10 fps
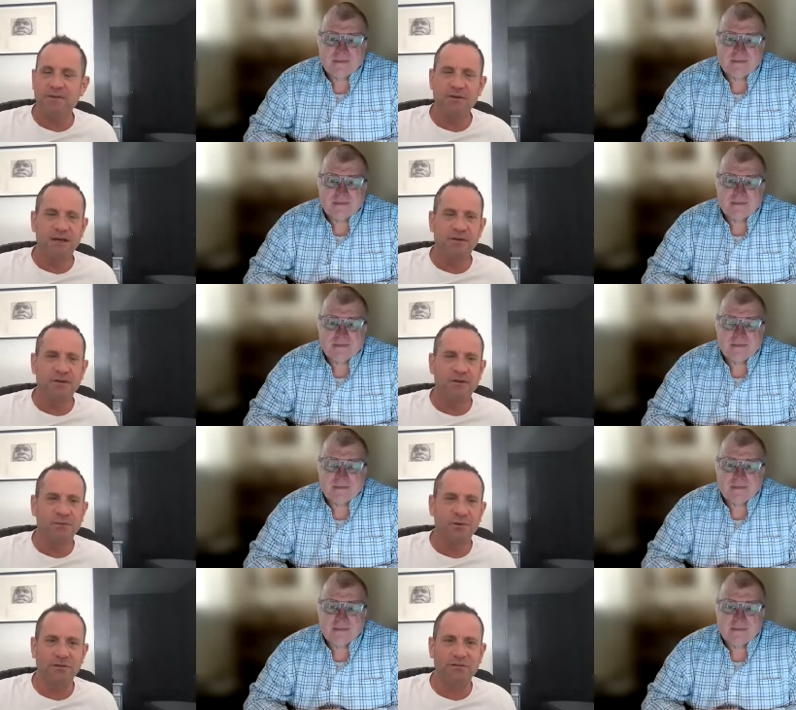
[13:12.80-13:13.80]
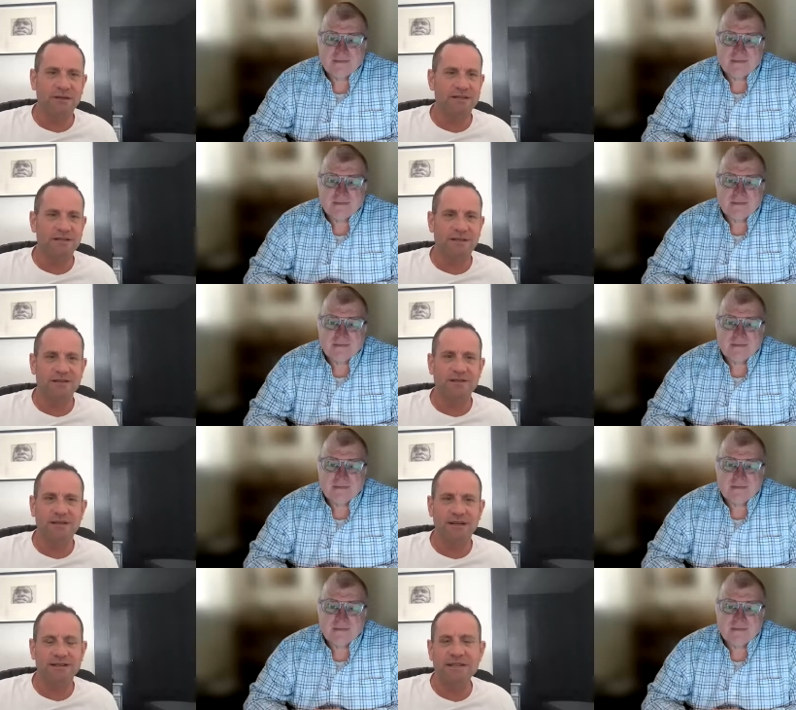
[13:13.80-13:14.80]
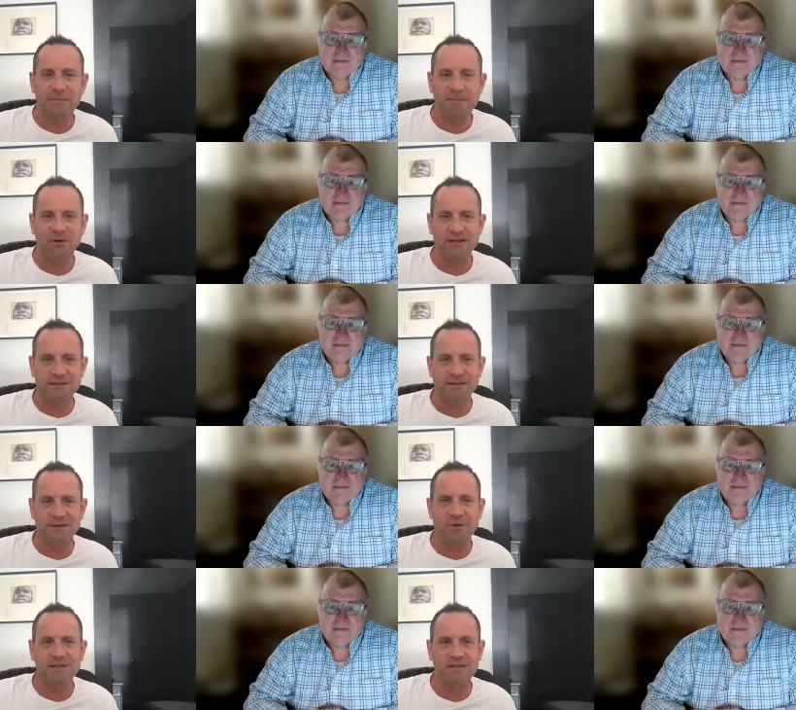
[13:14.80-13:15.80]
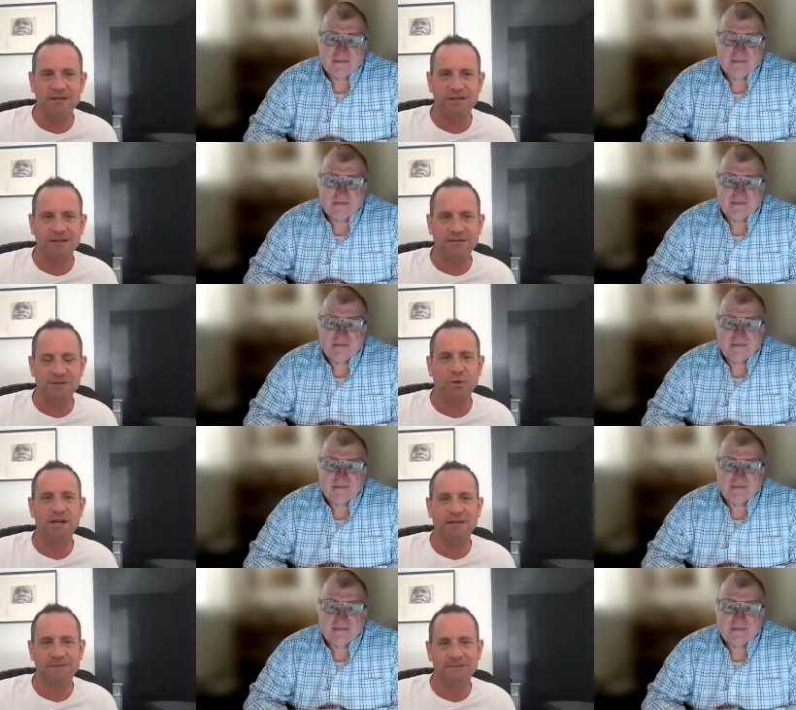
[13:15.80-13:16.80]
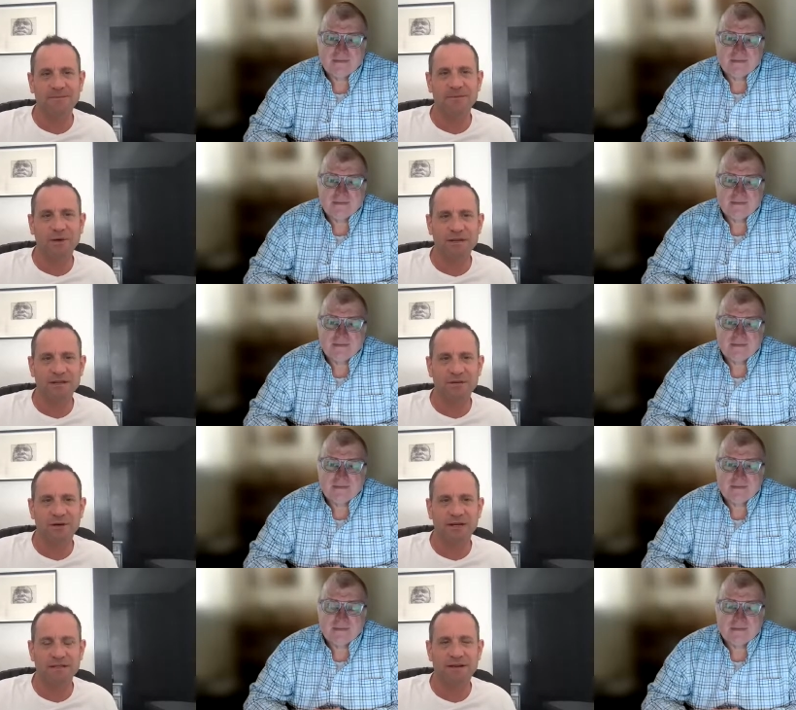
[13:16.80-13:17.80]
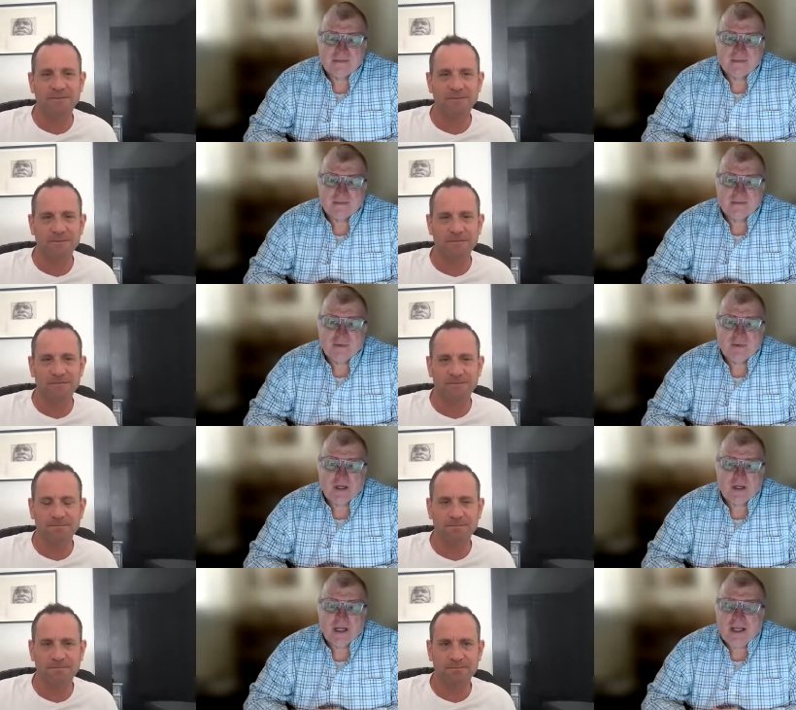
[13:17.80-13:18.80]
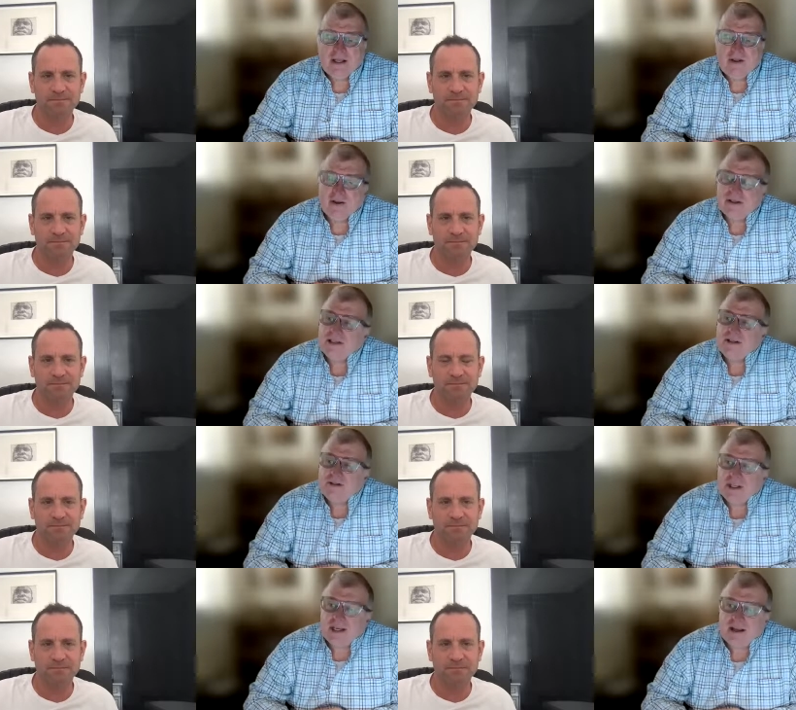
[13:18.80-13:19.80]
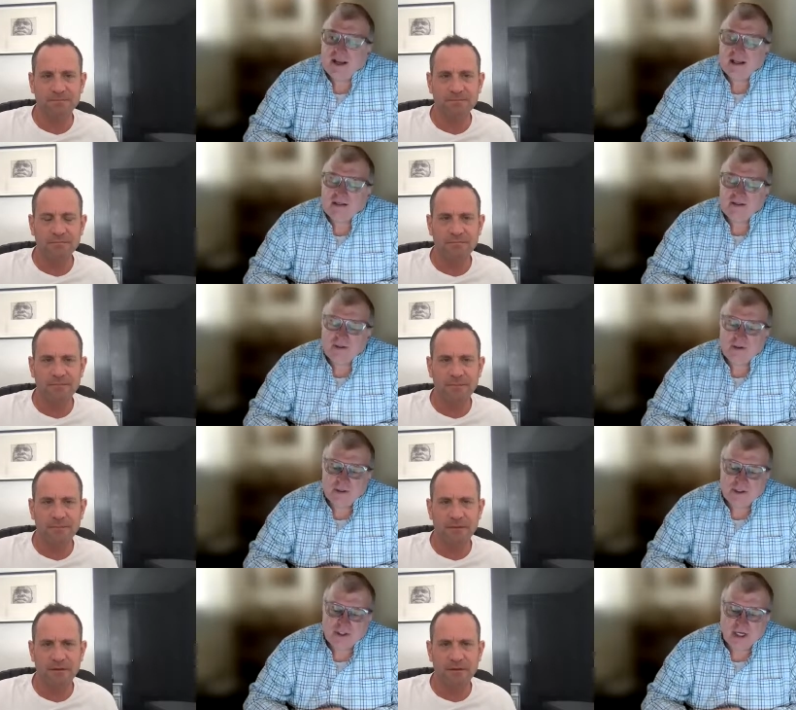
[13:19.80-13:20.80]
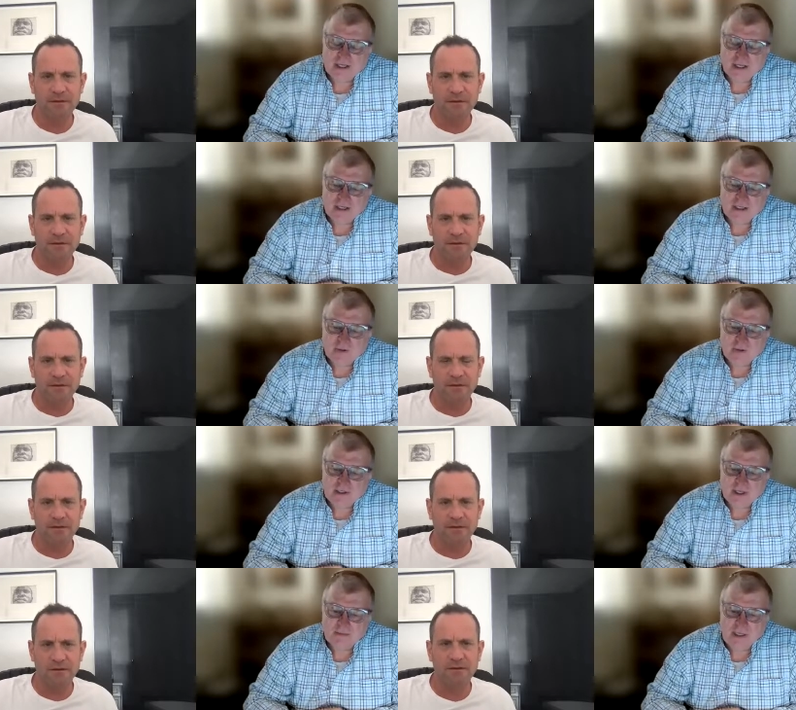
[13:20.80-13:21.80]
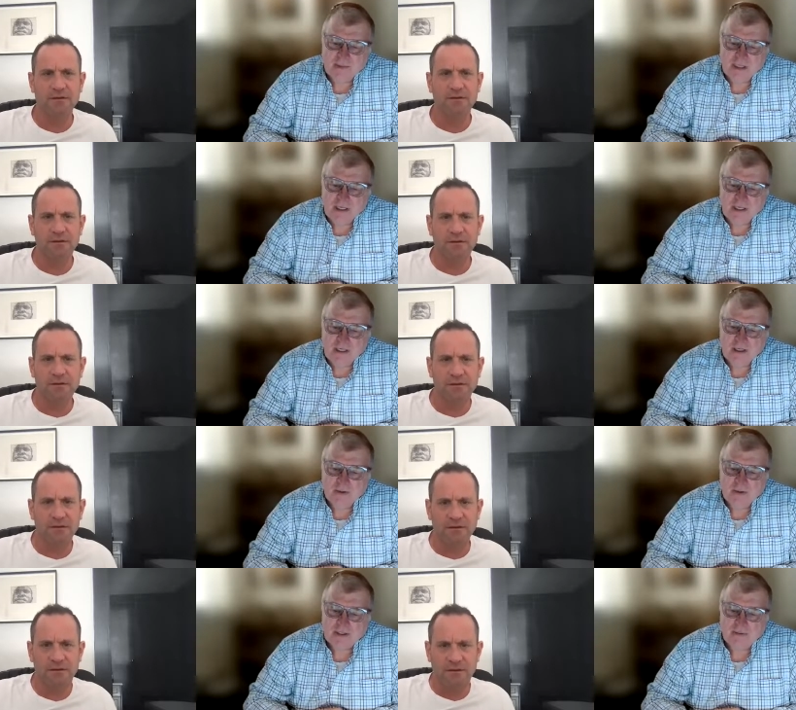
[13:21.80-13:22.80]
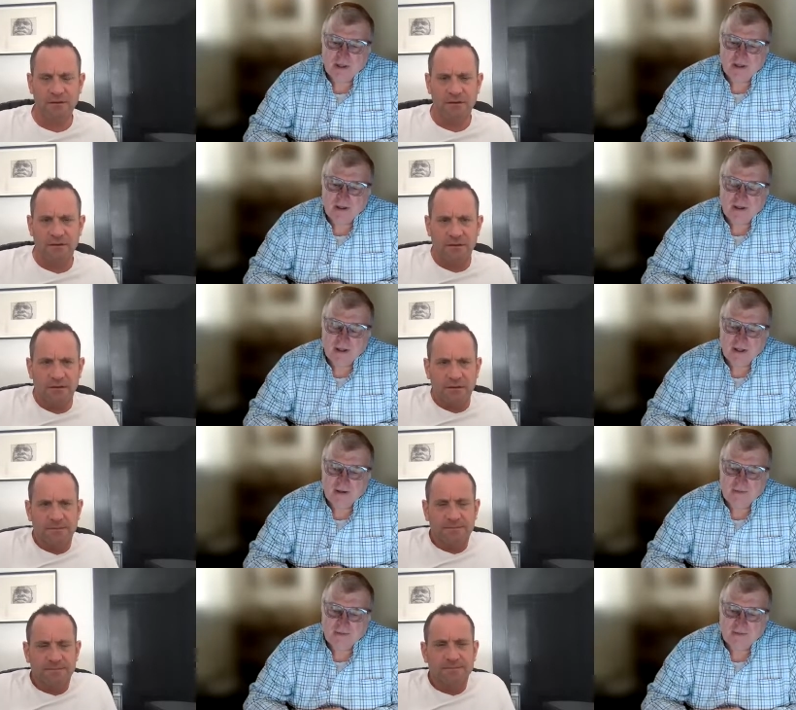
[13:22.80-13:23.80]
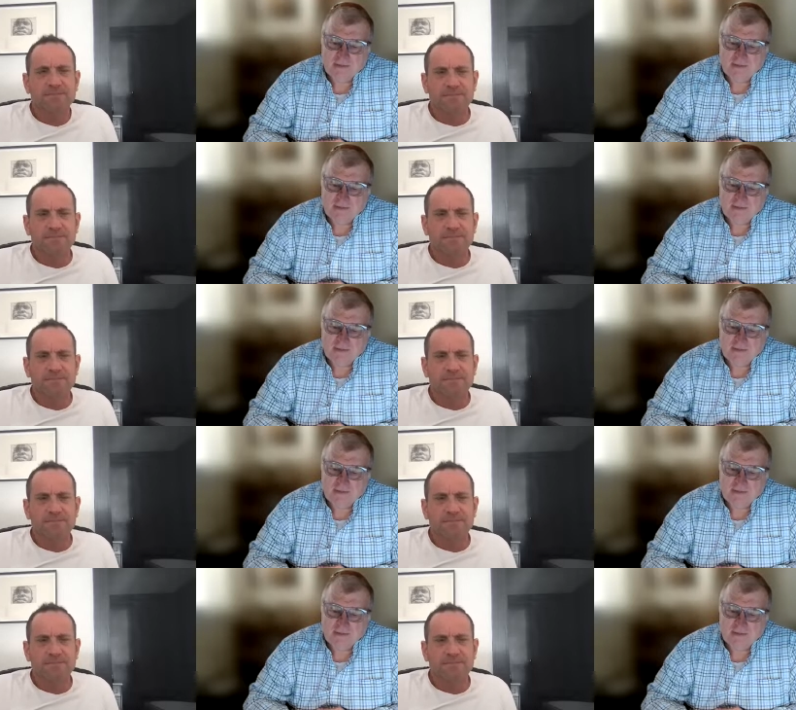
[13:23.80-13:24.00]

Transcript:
Speaker 1: new aircraft will feature into that at some point. The question is when? When is the right time?
Speaker 2: Right. You know, it's interesting. I, I do a chat like this with some people in India once a month. Um,